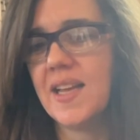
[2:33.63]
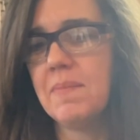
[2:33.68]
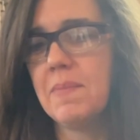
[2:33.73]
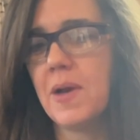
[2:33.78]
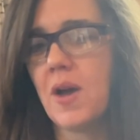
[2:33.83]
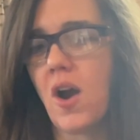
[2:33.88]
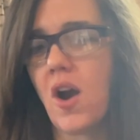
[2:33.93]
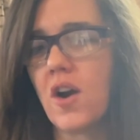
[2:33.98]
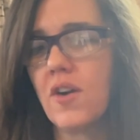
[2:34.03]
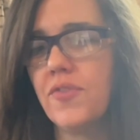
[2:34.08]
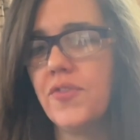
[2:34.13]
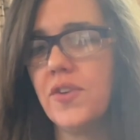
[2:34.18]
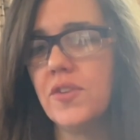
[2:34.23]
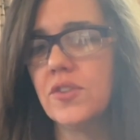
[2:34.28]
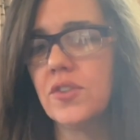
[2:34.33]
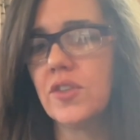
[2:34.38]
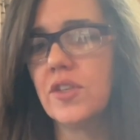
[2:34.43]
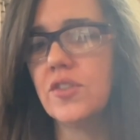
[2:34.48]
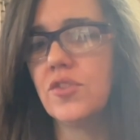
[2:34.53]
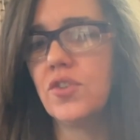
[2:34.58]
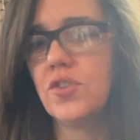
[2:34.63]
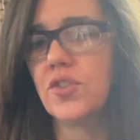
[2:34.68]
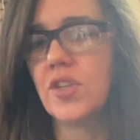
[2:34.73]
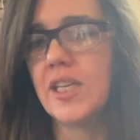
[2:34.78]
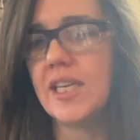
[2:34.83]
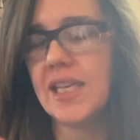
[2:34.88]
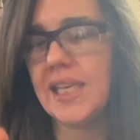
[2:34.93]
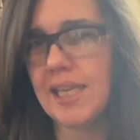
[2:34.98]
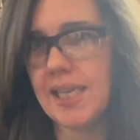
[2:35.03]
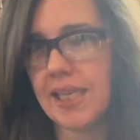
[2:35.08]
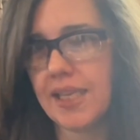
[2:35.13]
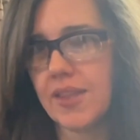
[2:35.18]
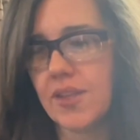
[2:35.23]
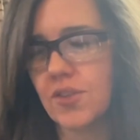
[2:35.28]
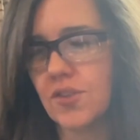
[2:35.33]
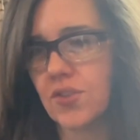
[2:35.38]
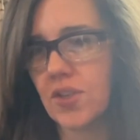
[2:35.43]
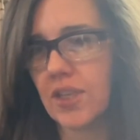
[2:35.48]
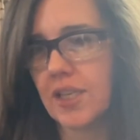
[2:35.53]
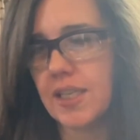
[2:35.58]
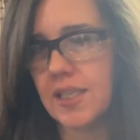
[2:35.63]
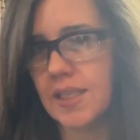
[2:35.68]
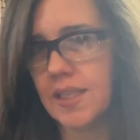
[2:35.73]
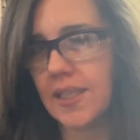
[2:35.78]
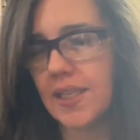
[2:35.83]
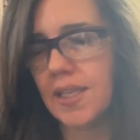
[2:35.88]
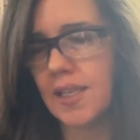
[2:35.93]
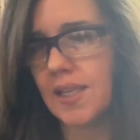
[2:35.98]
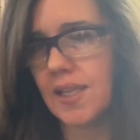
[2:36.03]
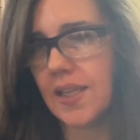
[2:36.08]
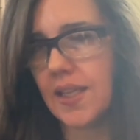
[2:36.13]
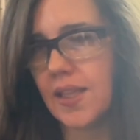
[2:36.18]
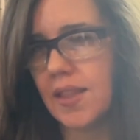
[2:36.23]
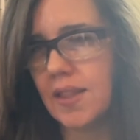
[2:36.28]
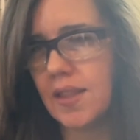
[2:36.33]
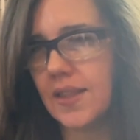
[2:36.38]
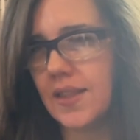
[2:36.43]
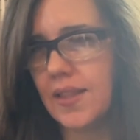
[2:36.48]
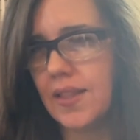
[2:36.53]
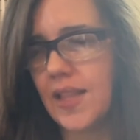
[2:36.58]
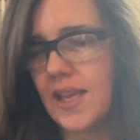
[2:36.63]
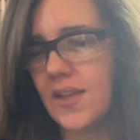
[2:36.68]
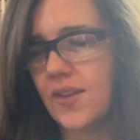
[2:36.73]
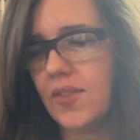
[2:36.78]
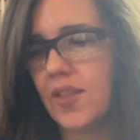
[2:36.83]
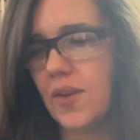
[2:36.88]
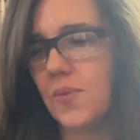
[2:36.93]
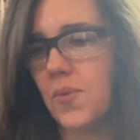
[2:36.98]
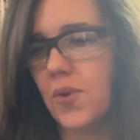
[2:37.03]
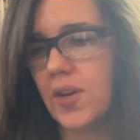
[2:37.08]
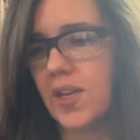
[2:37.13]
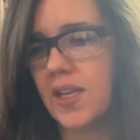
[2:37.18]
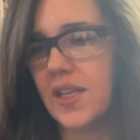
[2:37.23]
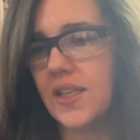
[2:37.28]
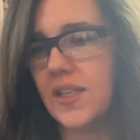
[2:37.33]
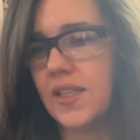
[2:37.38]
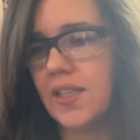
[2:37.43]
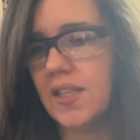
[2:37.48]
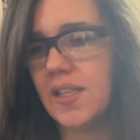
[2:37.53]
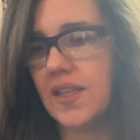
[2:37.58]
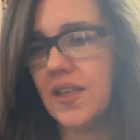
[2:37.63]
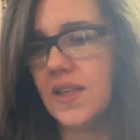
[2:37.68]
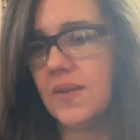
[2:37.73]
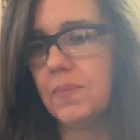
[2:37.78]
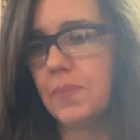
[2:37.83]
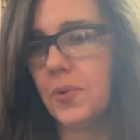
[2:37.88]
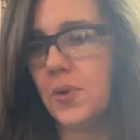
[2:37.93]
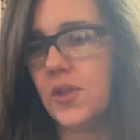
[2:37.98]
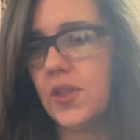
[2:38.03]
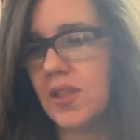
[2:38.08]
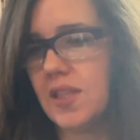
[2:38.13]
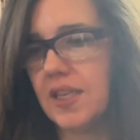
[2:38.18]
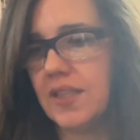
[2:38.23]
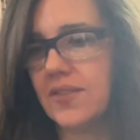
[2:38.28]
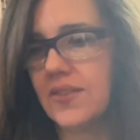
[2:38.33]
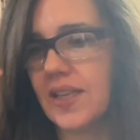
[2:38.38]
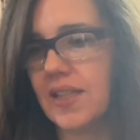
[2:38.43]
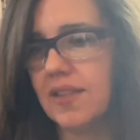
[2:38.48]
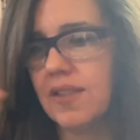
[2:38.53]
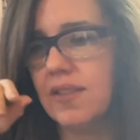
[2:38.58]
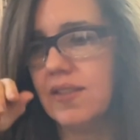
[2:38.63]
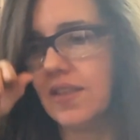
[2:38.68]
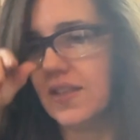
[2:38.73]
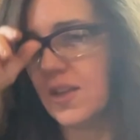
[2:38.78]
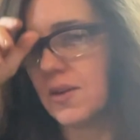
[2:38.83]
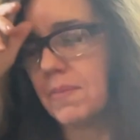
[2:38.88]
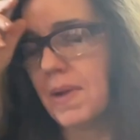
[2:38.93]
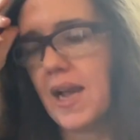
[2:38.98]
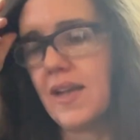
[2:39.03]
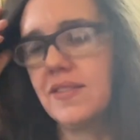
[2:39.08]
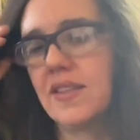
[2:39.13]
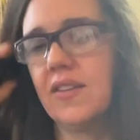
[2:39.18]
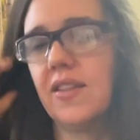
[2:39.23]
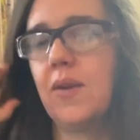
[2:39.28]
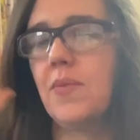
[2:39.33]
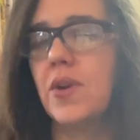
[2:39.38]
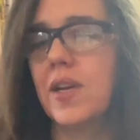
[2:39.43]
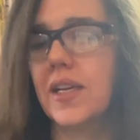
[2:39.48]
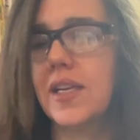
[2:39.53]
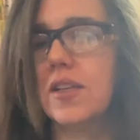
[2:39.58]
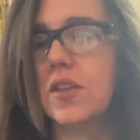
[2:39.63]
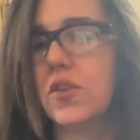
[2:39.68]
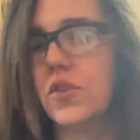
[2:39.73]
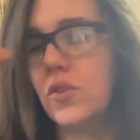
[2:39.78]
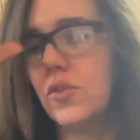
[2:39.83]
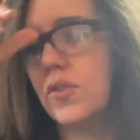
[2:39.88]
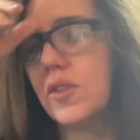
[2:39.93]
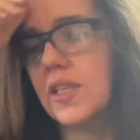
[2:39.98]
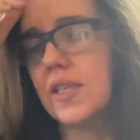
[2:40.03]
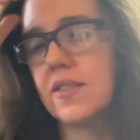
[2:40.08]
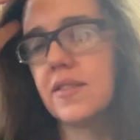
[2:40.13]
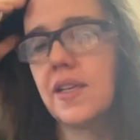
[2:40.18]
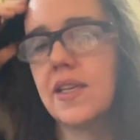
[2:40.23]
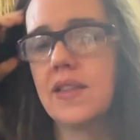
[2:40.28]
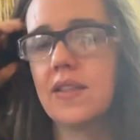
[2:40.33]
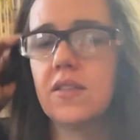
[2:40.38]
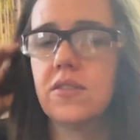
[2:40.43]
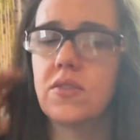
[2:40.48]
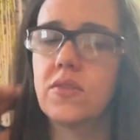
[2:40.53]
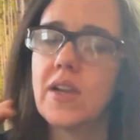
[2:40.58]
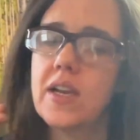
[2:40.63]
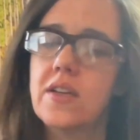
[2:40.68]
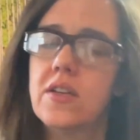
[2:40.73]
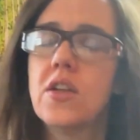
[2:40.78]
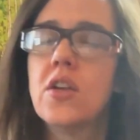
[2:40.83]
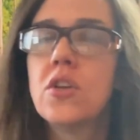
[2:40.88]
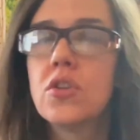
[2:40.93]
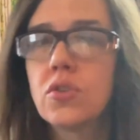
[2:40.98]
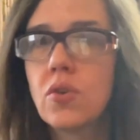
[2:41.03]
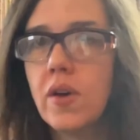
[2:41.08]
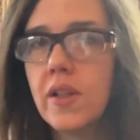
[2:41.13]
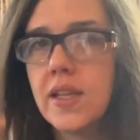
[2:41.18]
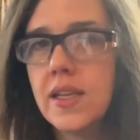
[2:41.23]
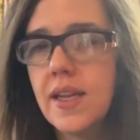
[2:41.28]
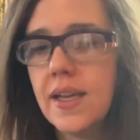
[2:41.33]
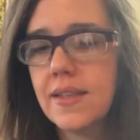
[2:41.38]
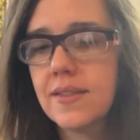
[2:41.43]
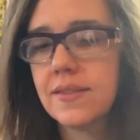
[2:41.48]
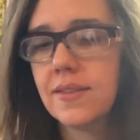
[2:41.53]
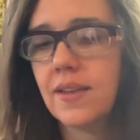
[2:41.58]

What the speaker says: but our filter is just going to eat. They're just going to they want to put things like this in their basket. They want to include things like this. Okay, so on the next